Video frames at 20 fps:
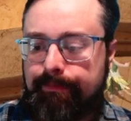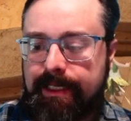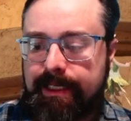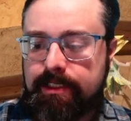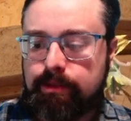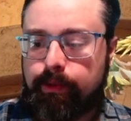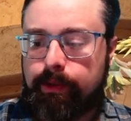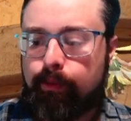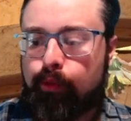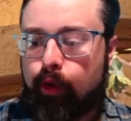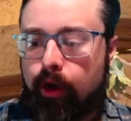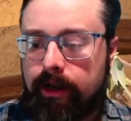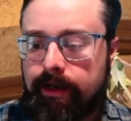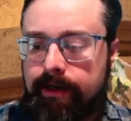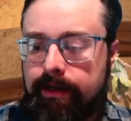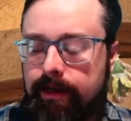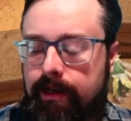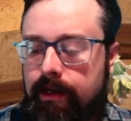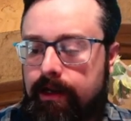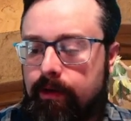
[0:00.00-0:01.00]
because we
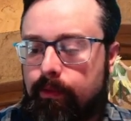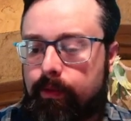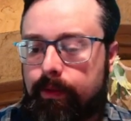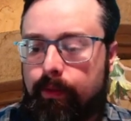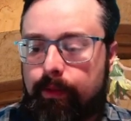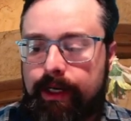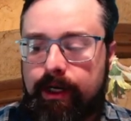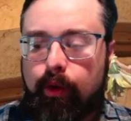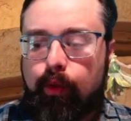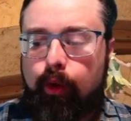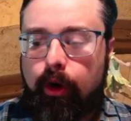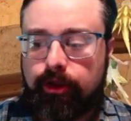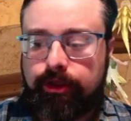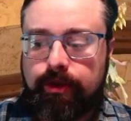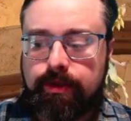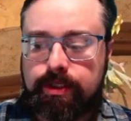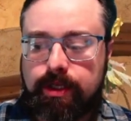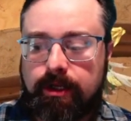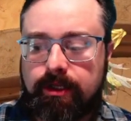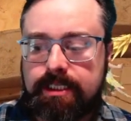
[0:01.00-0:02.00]
don't want
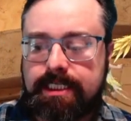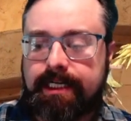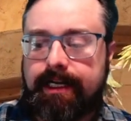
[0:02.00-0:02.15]
those ults